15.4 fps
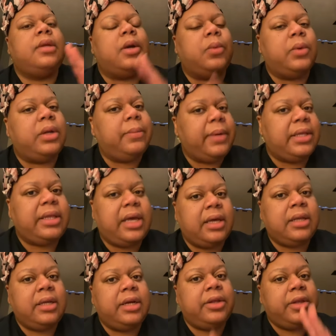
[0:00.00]
I want to make that
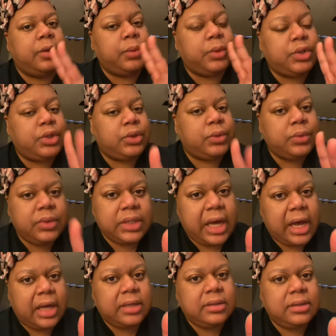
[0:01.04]
clear. There were two
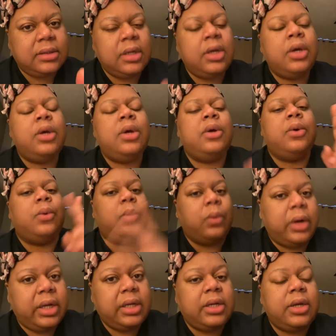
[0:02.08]
Scotts.
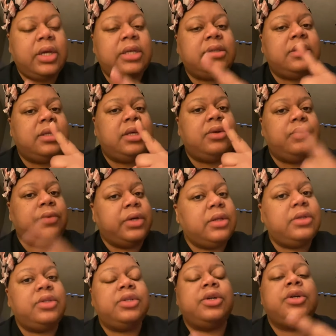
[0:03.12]
One is the
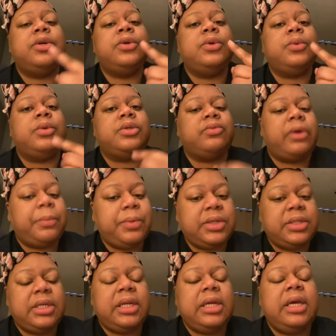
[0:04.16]
realtor who was
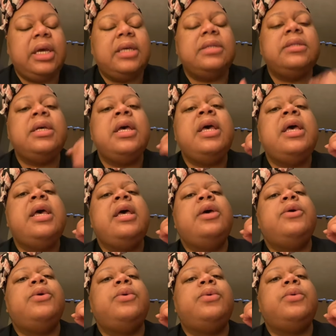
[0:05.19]
representing us,
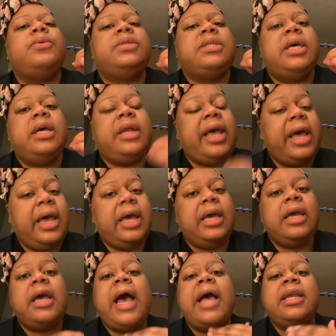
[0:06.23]
who said,
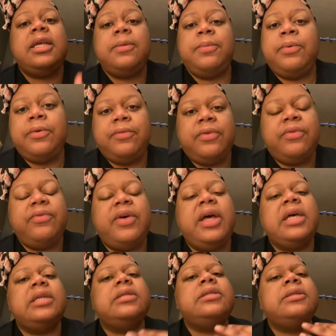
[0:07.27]
"Hey, I need proof of
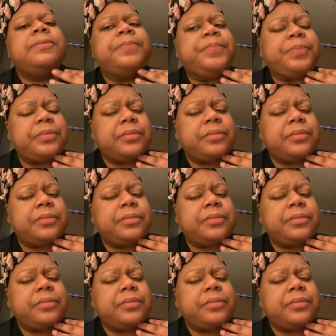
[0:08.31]
funds.